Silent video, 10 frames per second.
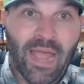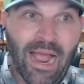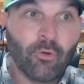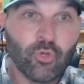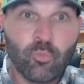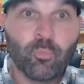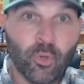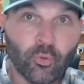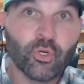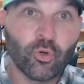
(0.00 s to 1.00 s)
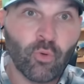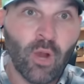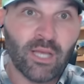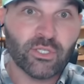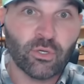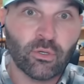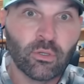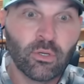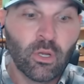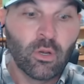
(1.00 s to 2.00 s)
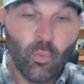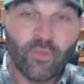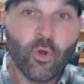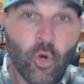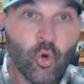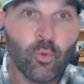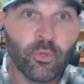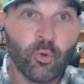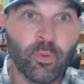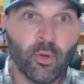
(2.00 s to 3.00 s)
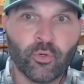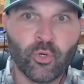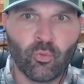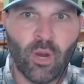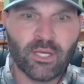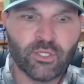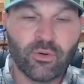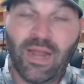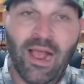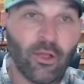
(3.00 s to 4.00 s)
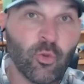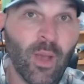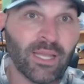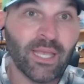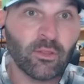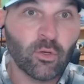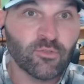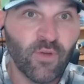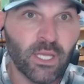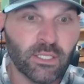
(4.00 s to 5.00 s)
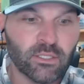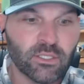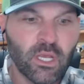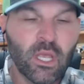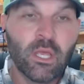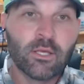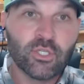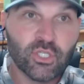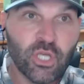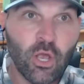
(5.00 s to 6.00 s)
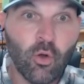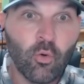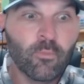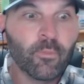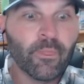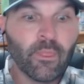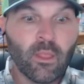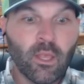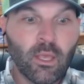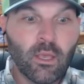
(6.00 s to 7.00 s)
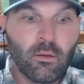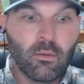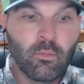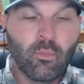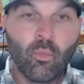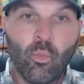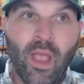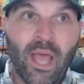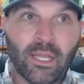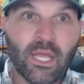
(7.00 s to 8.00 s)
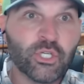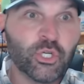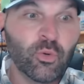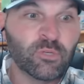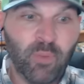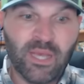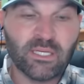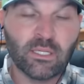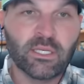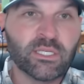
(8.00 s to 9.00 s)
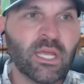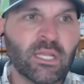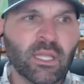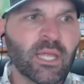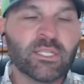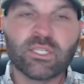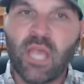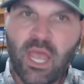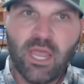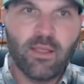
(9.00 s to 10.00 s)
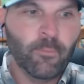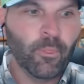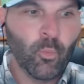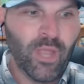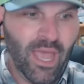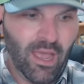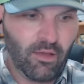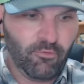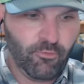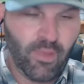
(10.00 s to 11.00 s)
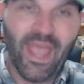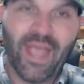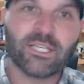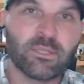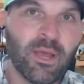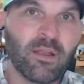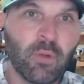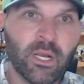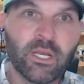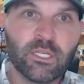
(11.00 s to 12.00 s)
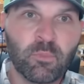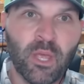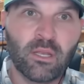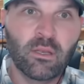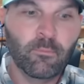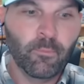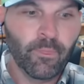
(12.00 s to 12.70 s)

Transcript: how you build your roster, with whom you build your roster, and how you allocate those funds. So LSU has basically said, let's say we have X amount of money to spend.